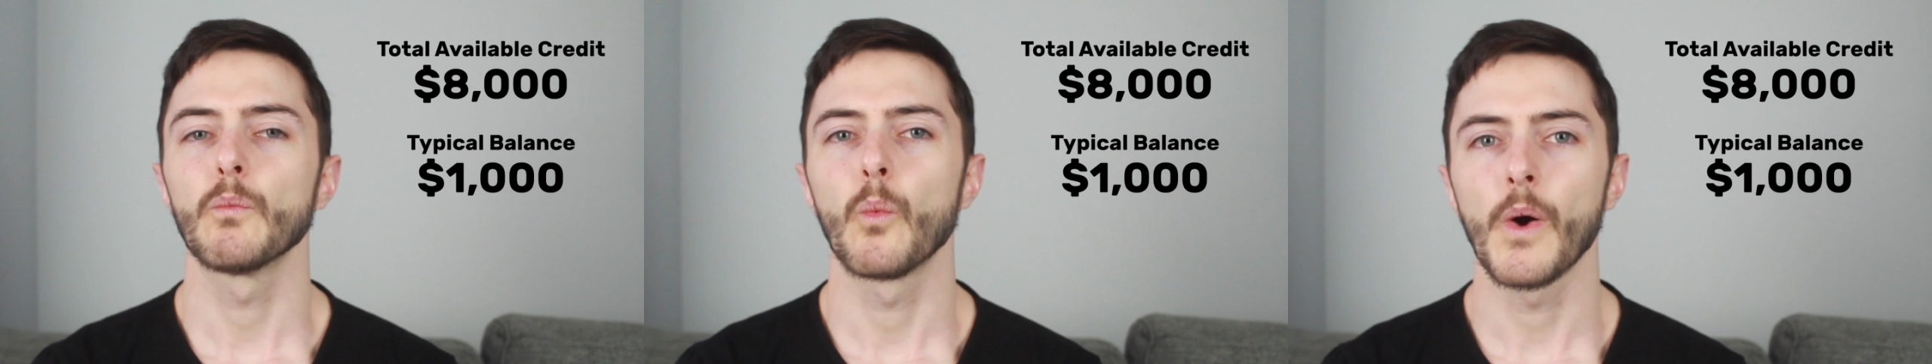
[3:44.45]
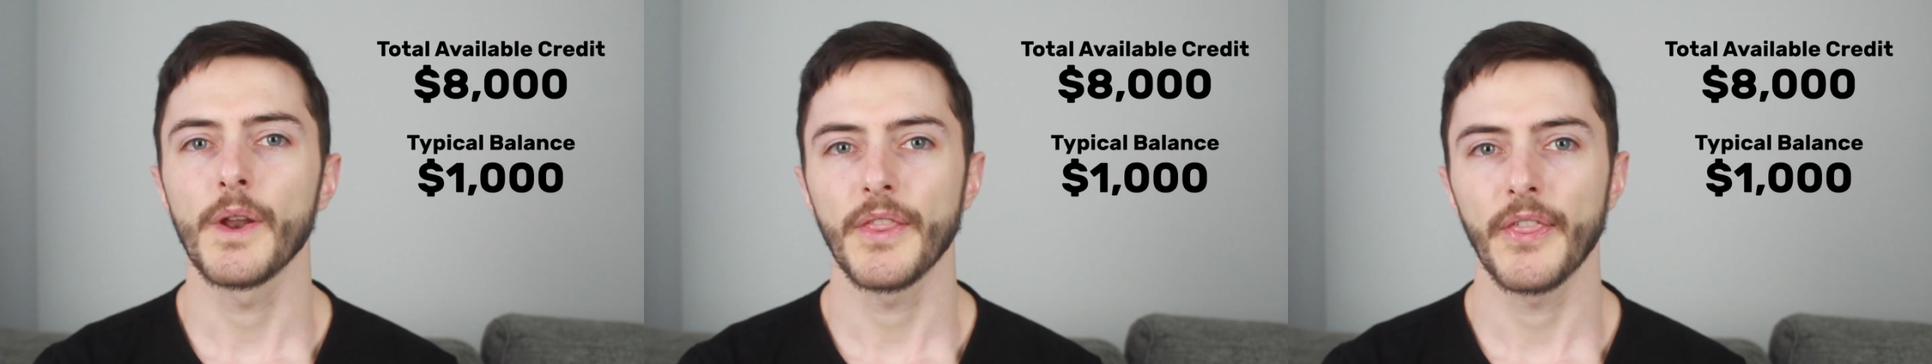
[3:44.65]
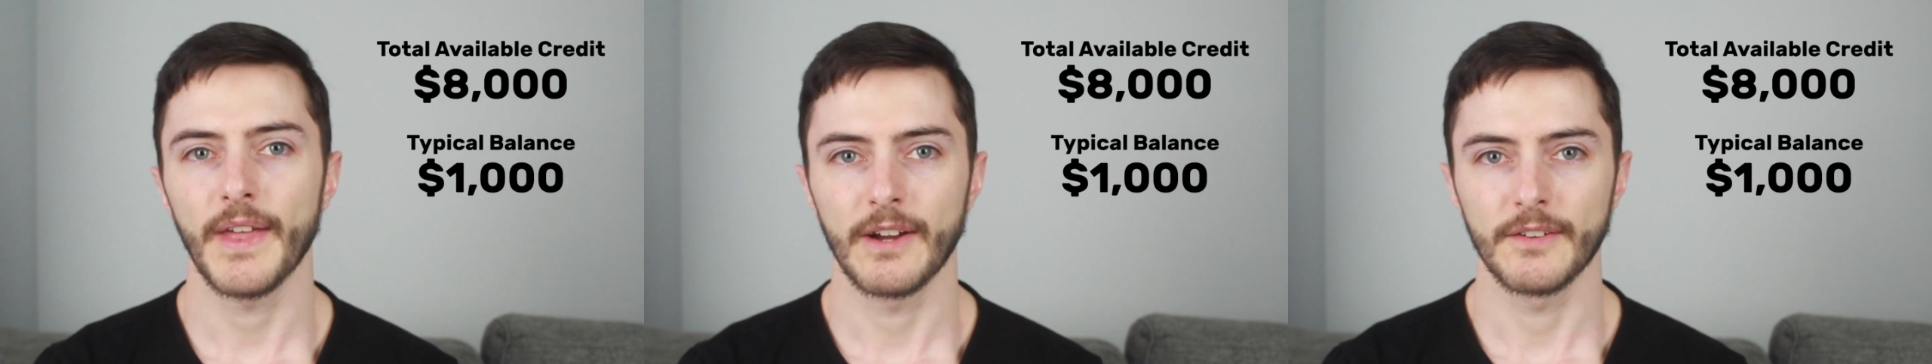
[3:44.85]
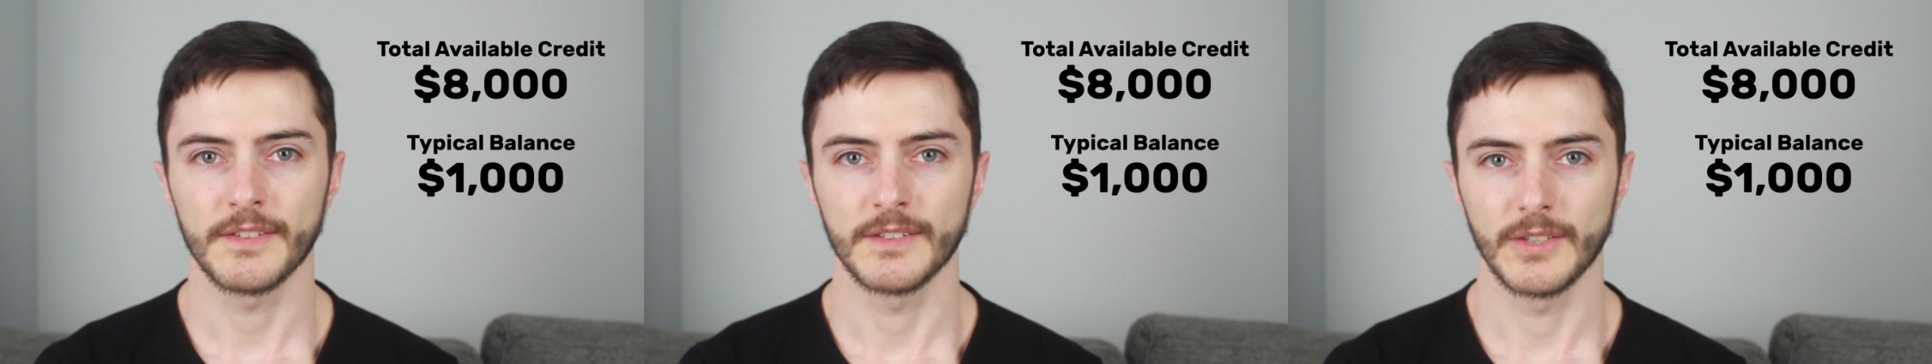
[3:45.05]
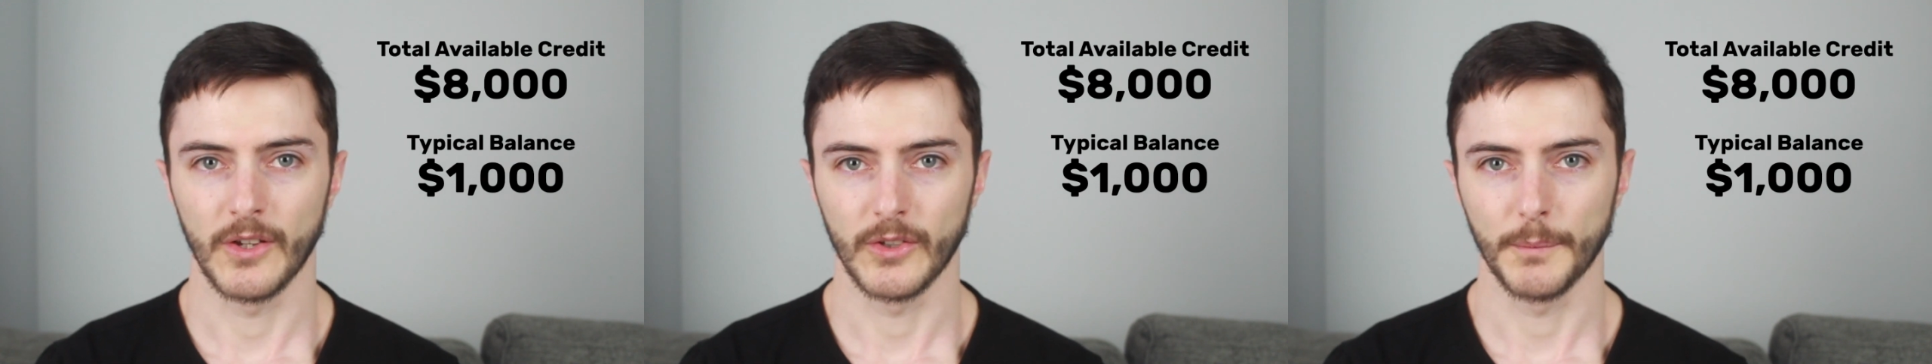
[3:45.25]

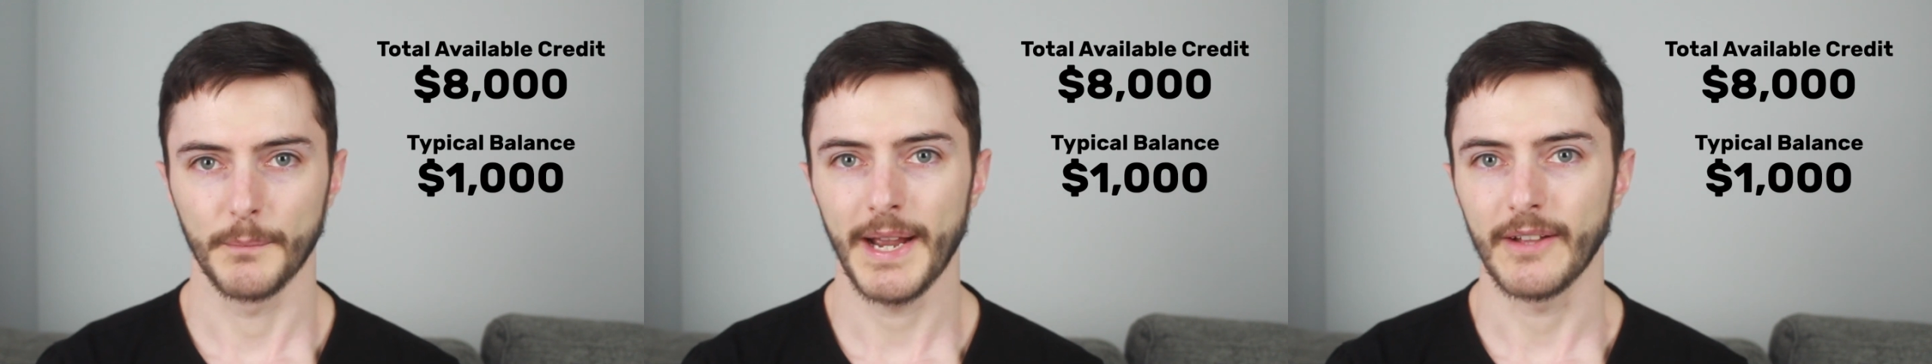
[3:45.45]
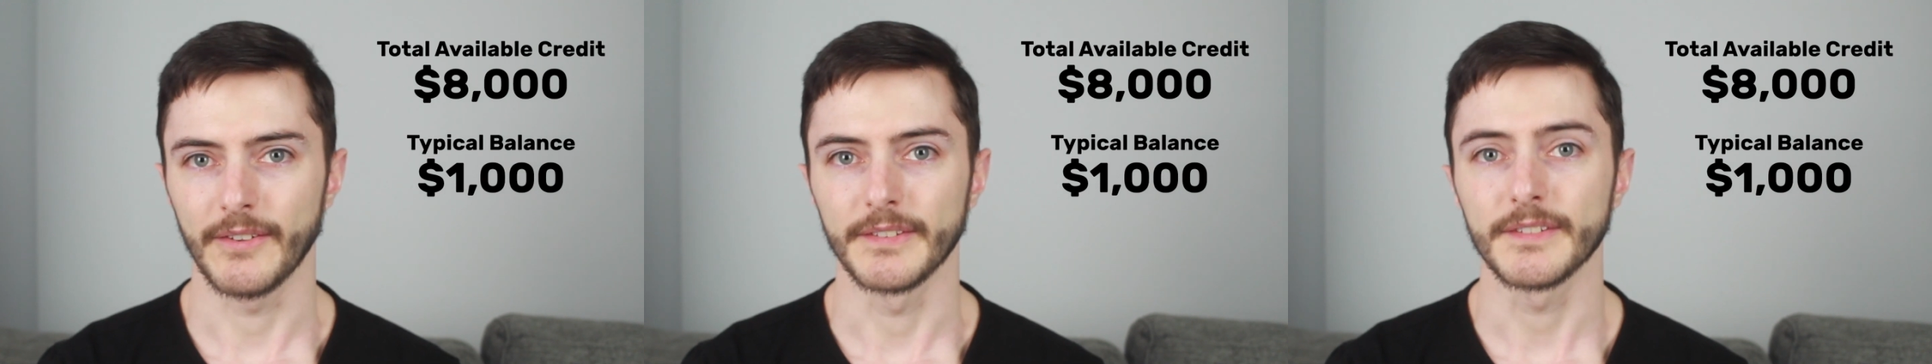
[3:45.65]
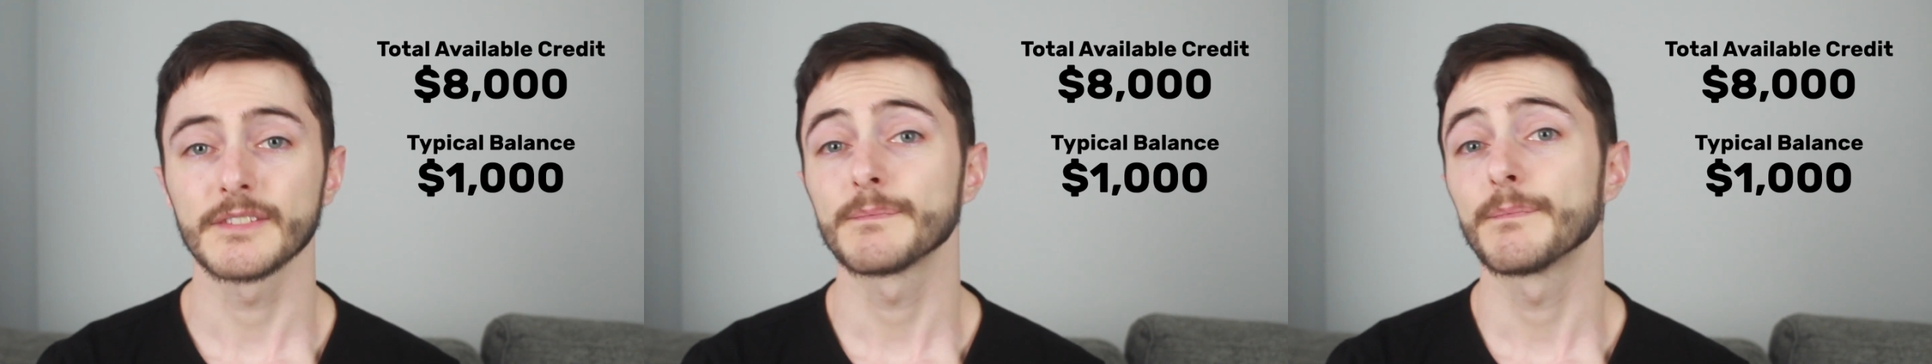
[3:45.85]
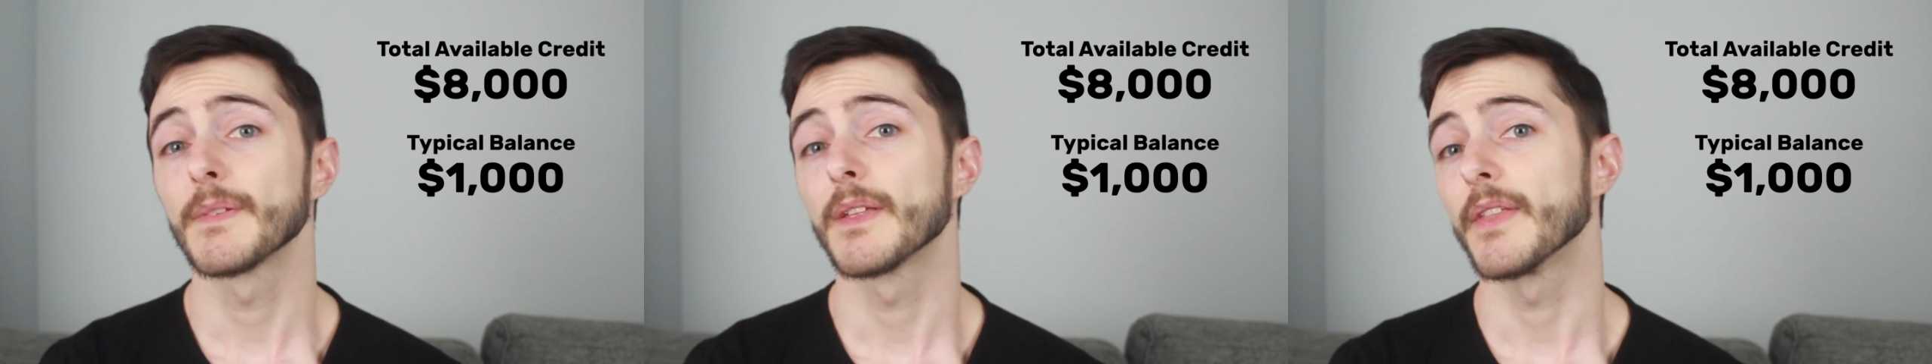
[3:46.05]
$1,000 balance.